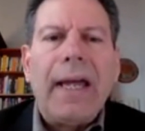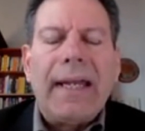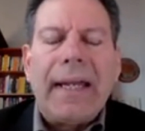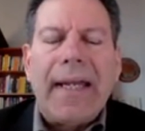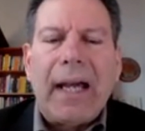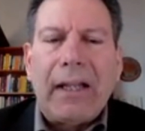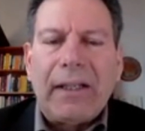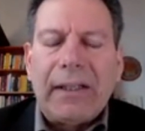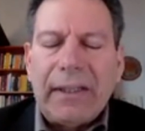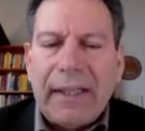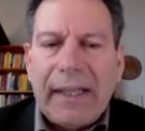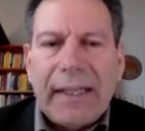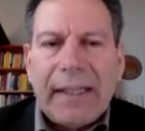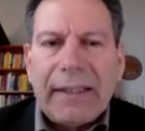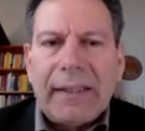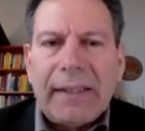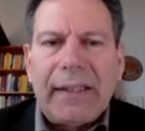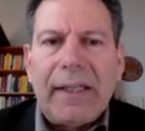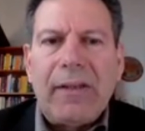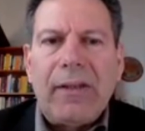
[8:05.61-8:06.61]
Now,
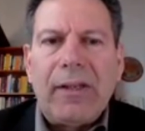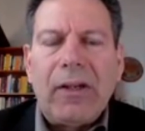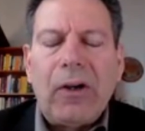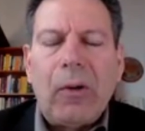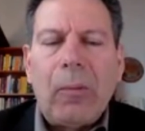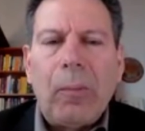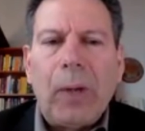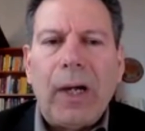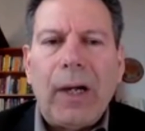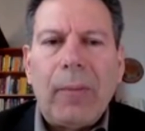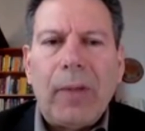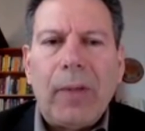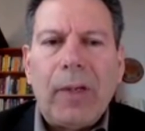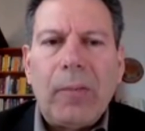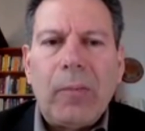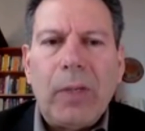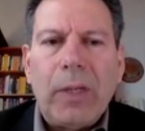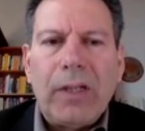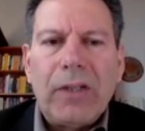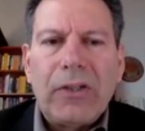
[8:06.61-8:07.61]
lately, the Obama
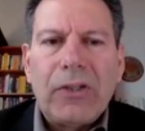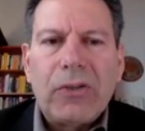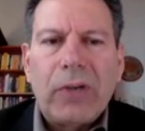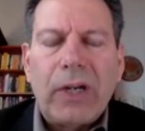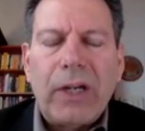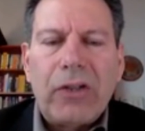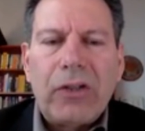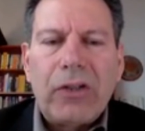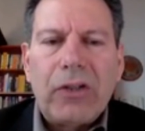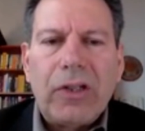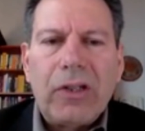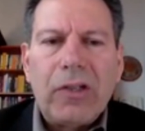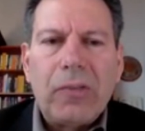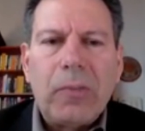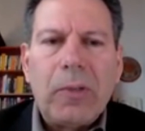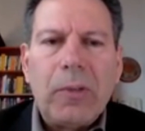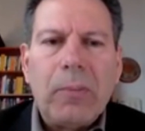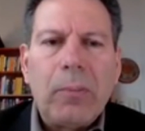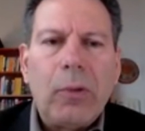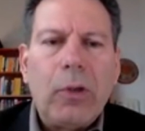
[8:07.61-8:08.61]
administration has been